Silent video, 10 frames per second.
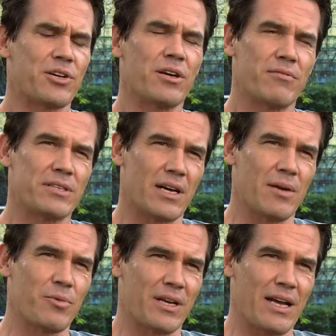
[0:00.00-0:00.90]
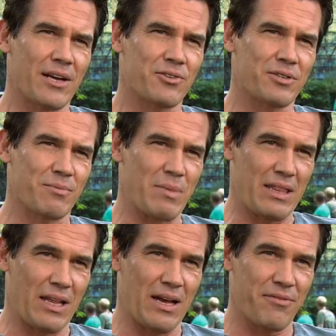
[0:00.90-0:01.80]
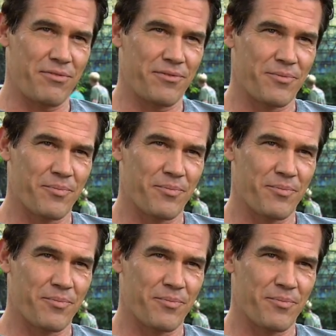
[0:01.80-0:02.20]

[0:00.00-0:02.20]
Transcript: as good of a time with an actress in my life.